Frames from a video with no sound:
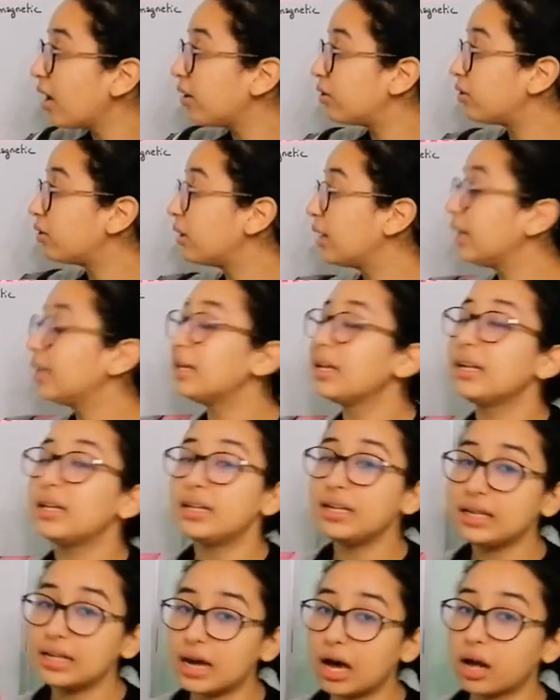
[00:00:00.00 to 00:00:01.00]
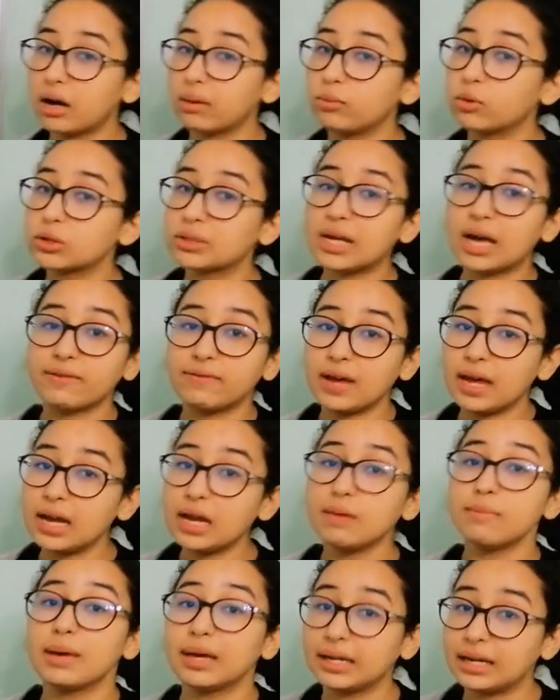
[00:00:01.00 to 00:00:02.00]
other, and then the atom won't have
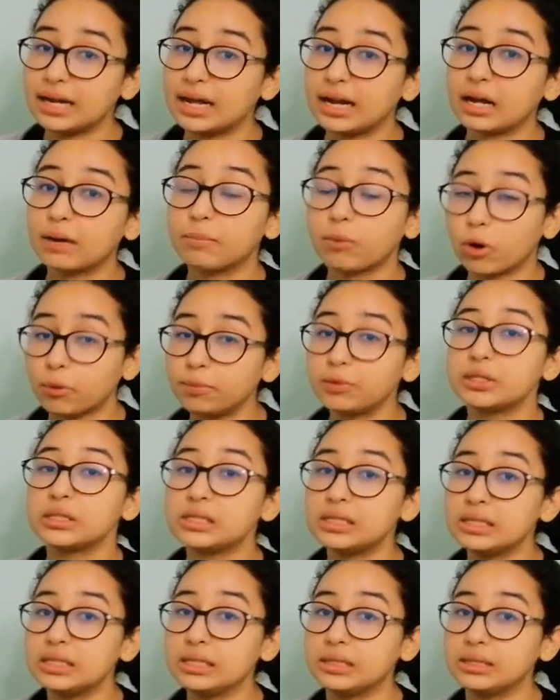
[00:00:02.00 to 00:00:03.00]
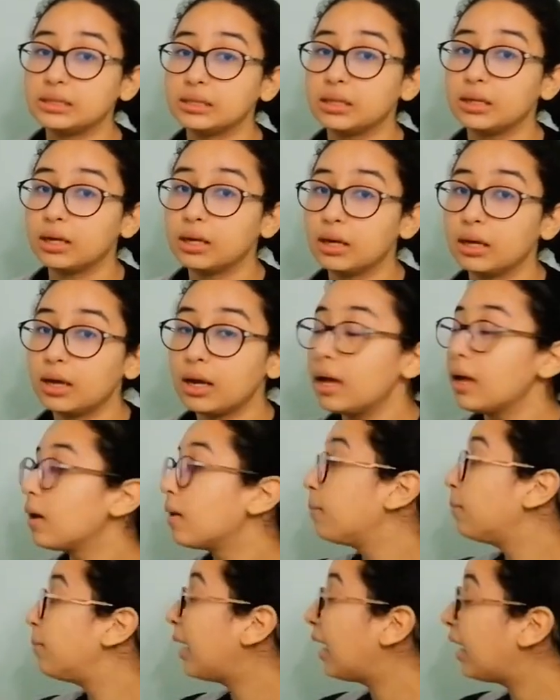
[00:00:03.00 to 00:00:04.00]
any magnetic properties.
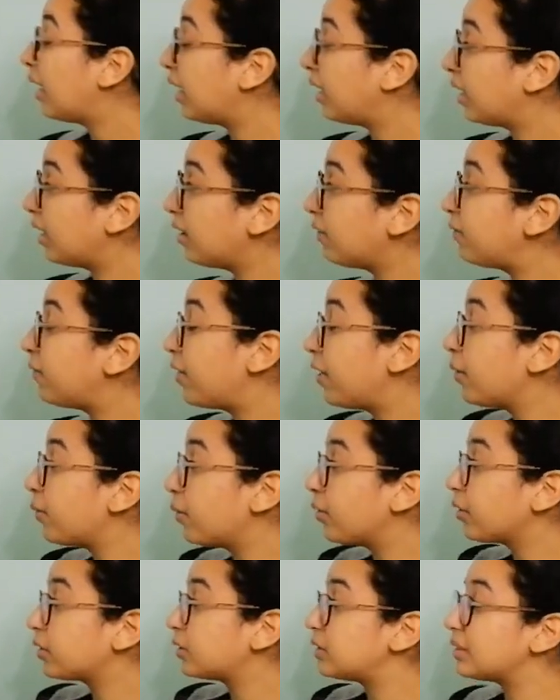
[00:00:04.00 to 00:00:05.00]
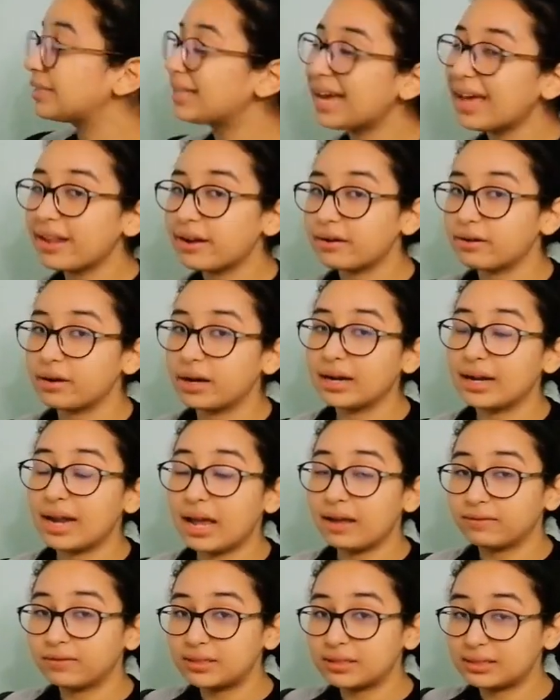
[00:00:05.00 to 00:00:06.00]
But if they work together
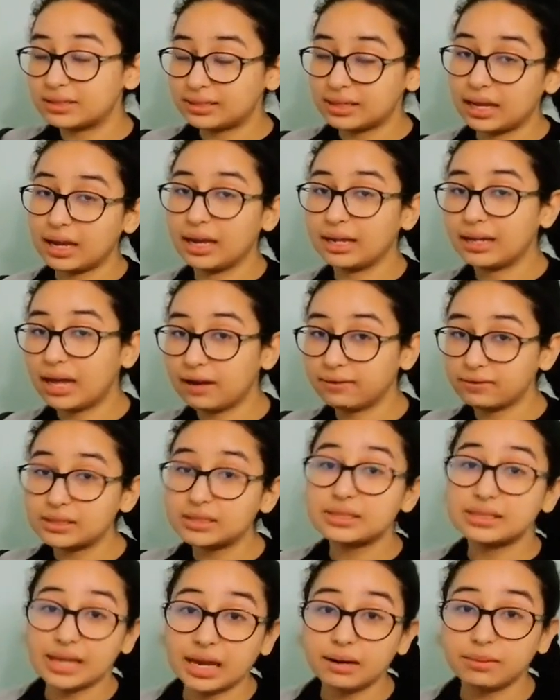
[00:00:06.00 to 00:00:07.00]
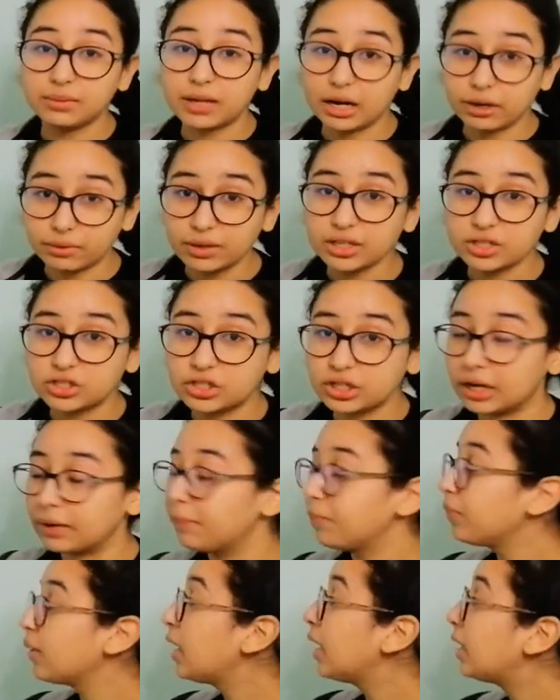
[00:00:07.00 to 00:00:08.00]
and have the same
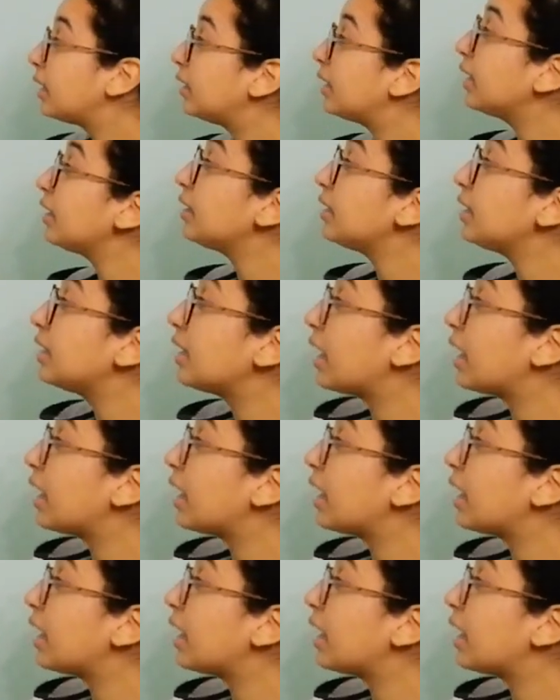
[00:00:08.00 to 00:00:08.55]
direction, then